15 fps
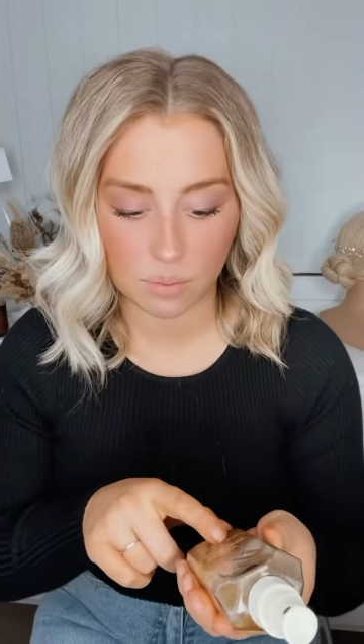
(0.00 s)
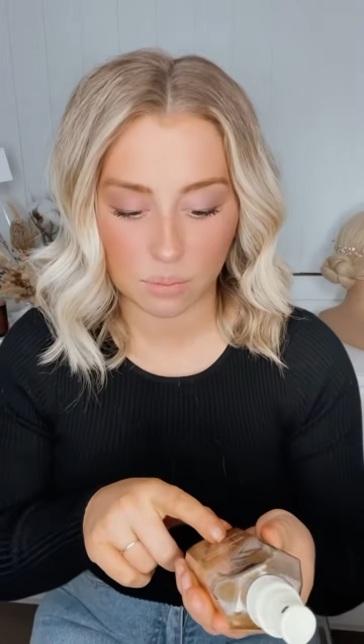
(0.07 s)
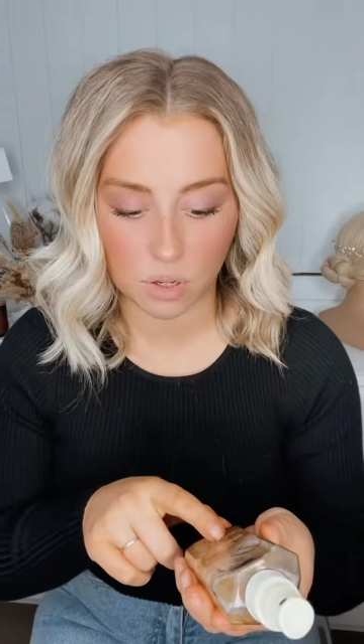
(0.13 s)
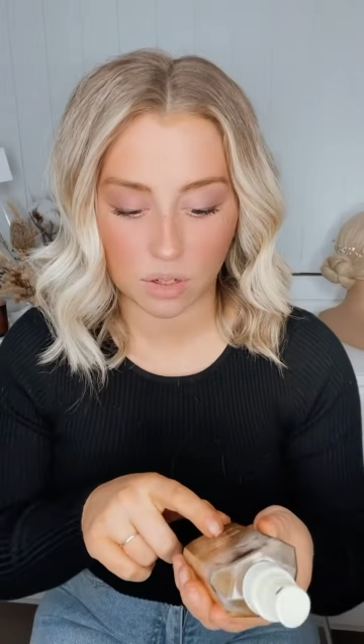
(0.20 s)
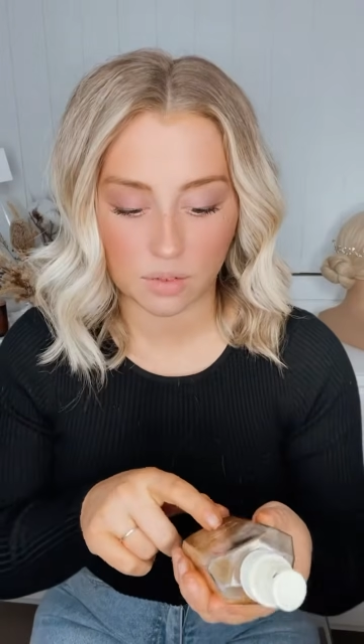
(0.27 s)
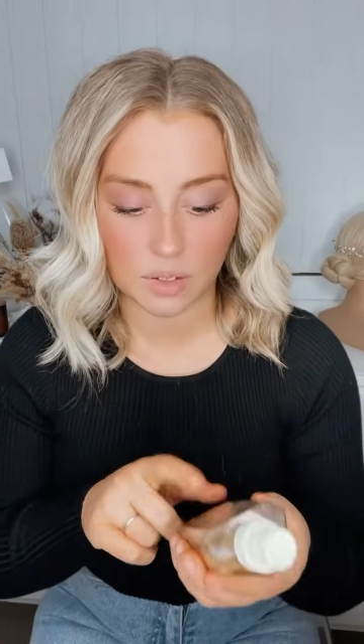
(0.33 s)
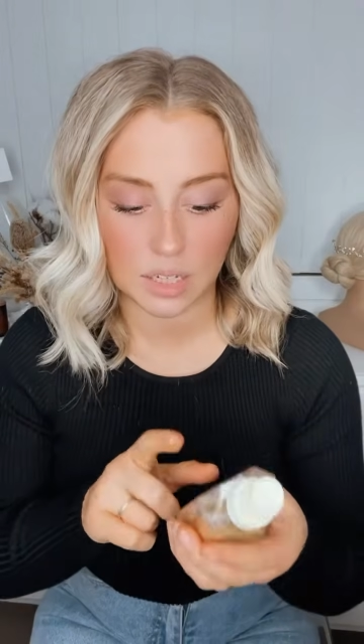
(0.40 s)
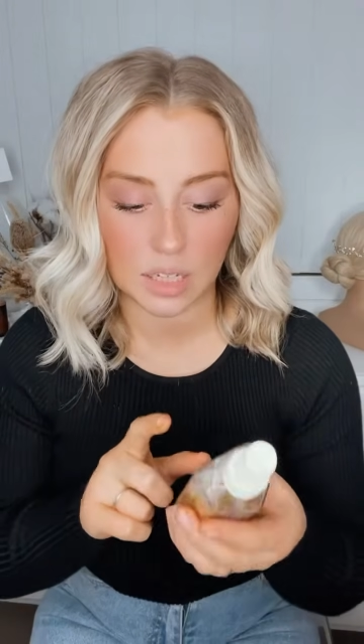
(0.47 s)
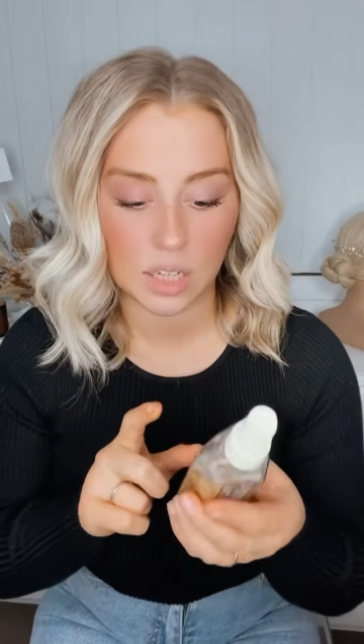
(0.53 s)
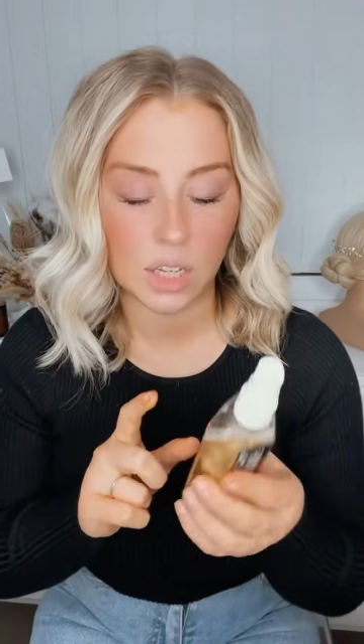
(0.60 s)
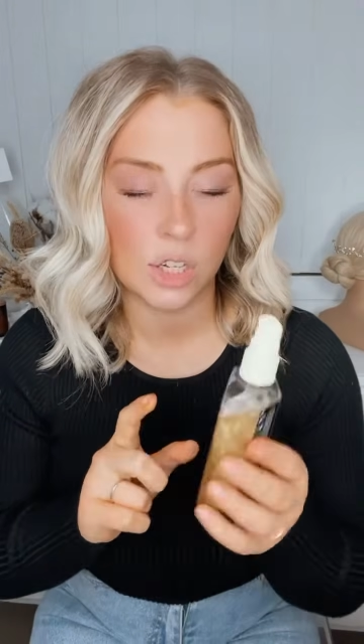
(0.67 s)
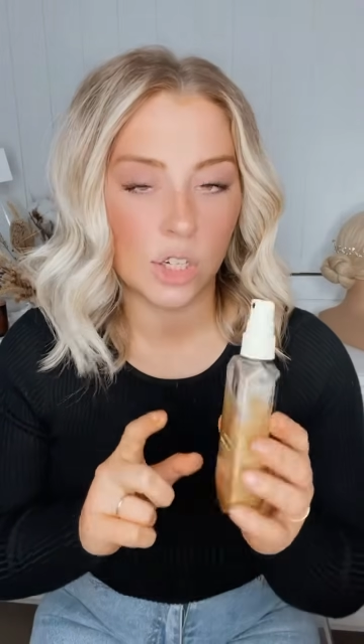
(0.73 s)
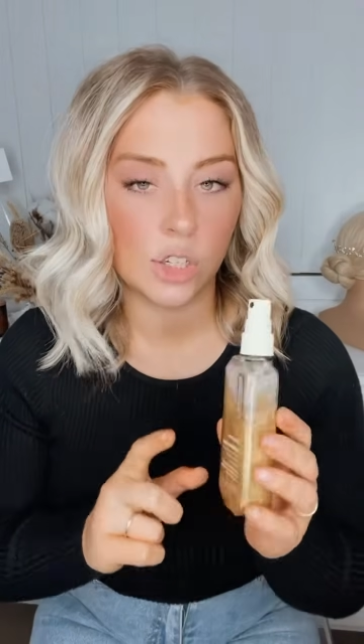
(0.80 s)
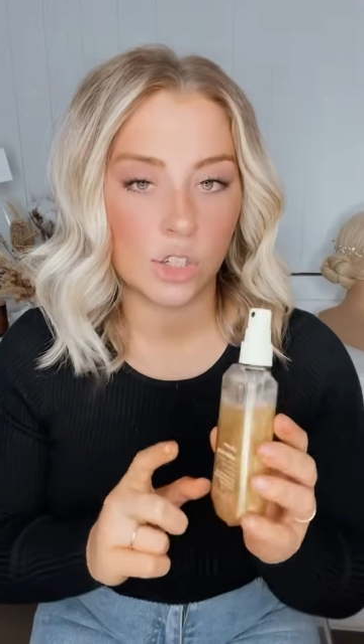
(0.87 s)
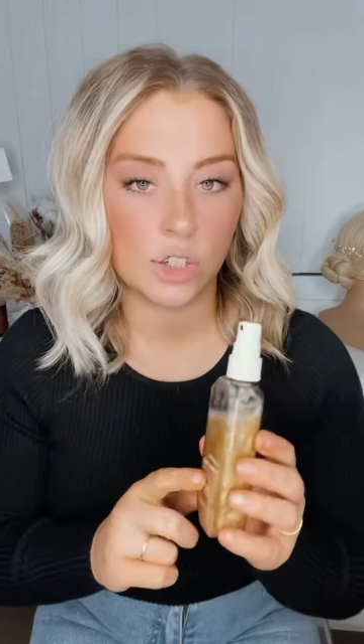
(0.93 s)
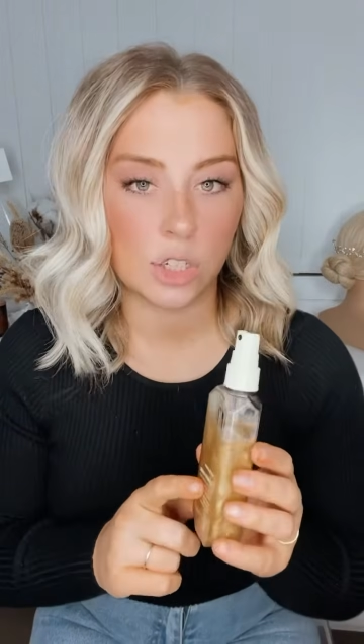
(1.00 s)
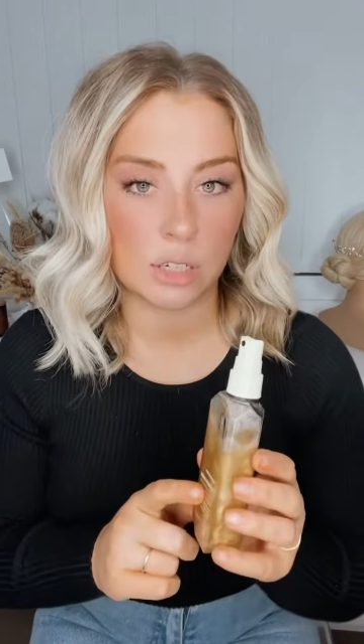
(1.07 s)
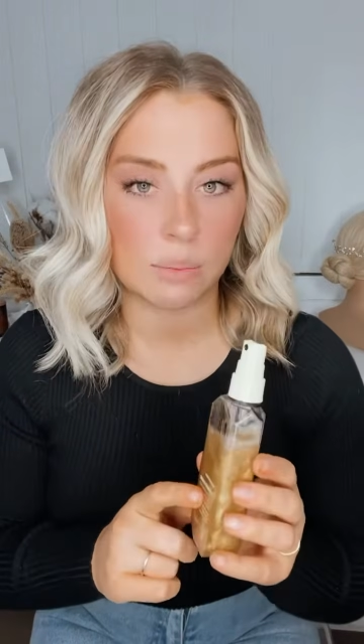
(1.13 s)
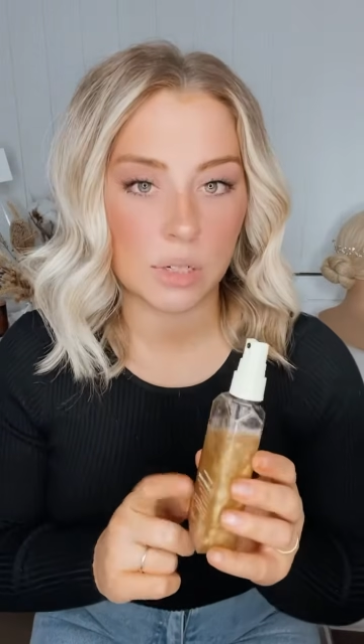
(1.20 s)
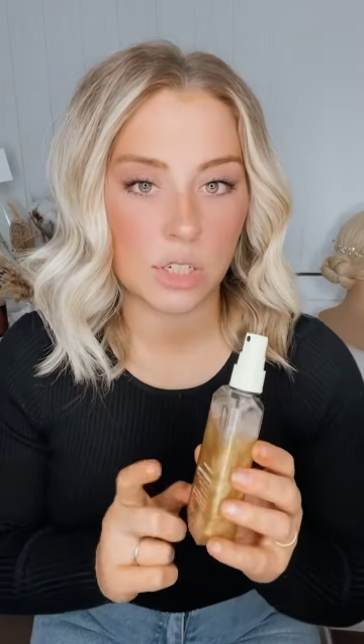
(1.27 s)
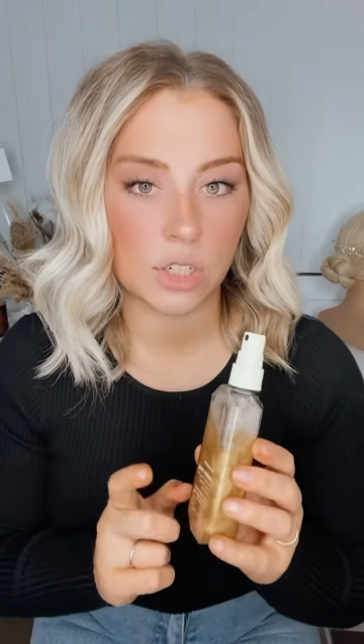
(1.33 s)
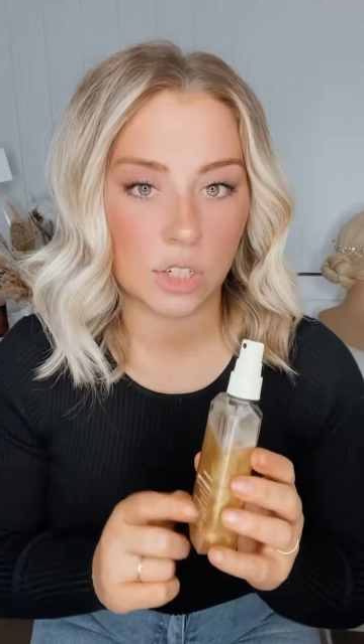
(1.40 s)
Murphy
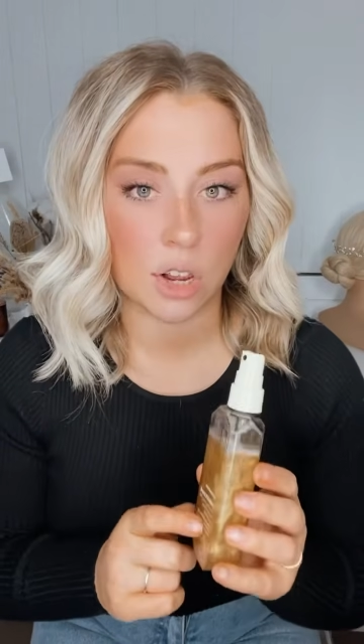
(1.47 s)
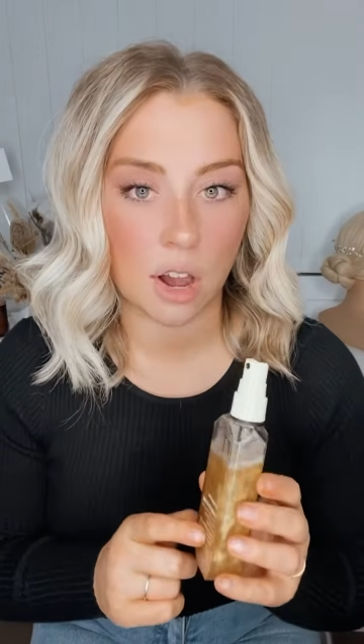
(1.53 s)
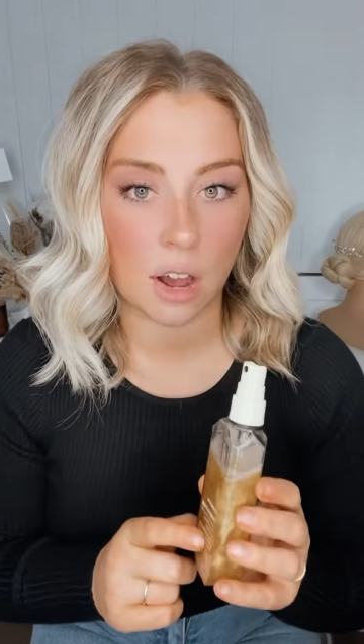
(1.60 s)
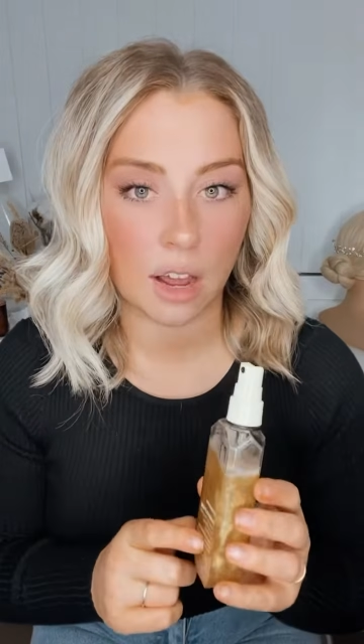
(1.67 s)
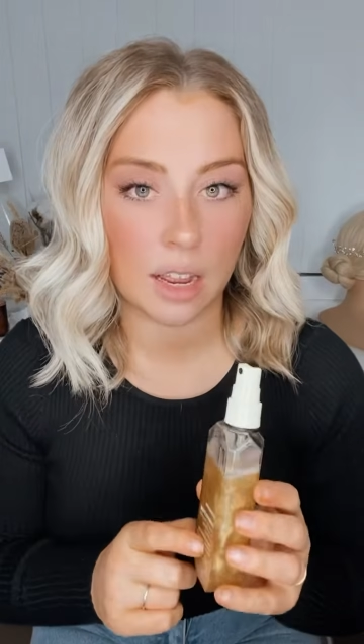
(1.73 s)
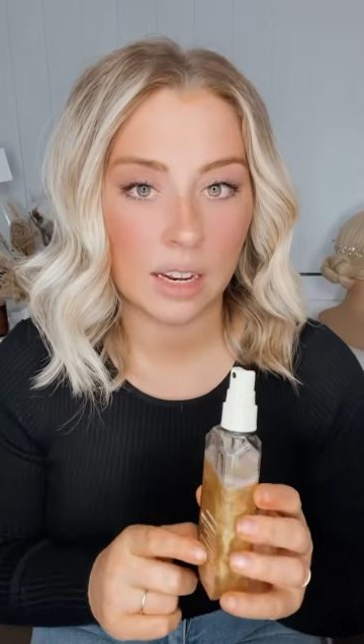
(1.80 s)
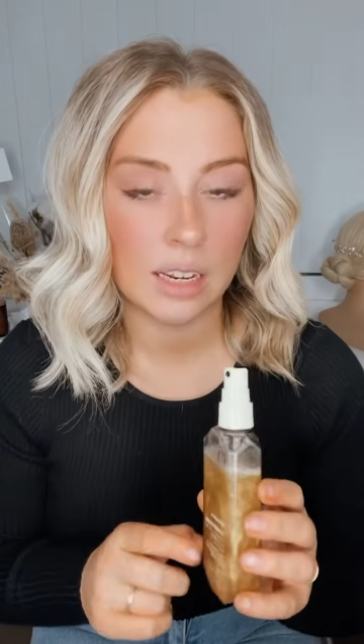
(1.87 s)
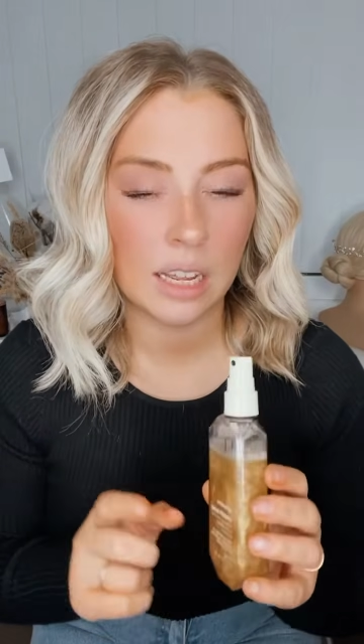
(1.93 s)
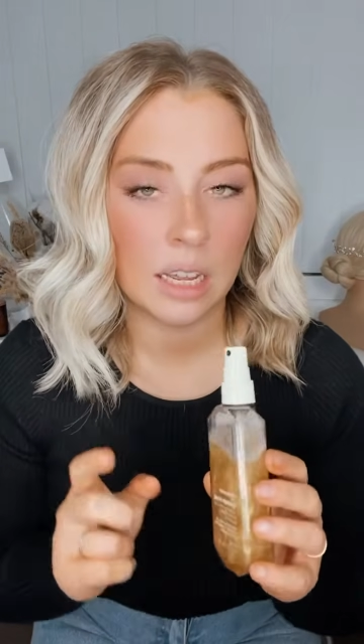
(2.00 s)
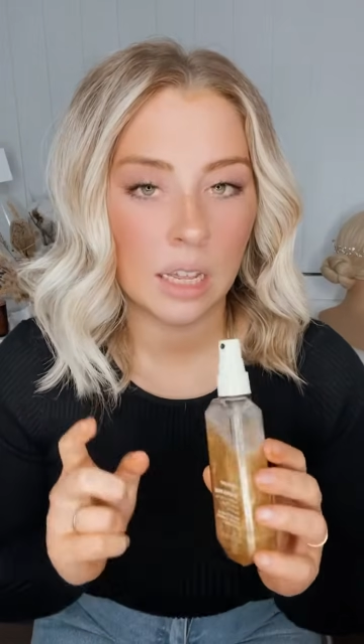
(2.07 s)
Shimmer Shine.